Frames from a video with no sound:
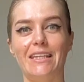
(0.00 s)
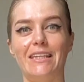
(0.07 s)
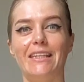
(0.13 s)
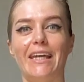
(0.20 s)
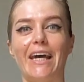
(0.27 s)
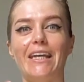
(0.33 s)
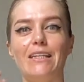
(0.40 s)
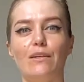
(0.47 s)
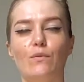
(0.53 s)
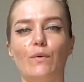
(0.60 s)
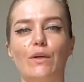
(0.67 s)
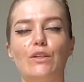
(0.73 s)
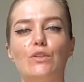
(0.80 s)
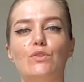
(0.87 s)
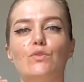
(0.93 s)
Then,
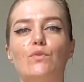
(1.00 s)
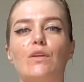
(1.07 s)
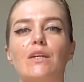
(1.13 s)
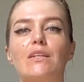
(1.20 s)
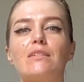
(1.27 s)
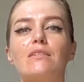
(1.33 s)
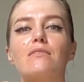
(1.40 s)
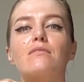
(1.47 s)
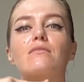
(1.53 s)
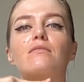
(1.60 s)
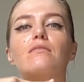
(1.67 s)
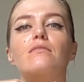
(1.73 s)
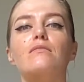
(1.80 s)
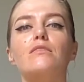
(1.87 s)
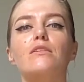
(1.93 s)
when you do this,
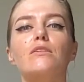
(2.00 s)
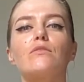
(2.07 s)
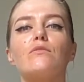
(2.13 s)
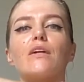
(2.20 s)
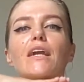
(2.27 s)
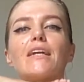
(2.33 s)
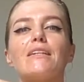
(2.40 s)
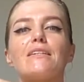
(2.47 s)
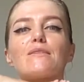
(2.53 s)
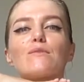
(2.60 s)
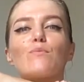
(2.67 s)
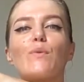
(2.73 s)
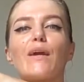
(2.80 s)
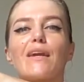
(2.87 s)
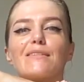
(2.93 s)
create a
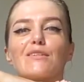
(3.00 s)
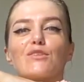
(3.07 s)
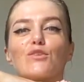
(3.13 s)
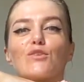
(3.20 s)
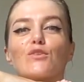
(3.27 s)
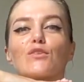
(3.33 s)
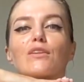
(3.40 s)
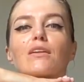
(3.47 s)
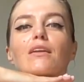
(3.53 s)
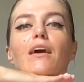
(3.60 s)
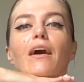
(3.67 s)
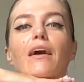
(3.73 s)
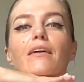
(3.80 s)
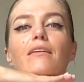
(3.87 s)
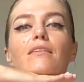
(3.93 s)
space in your
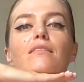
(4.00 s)
neck.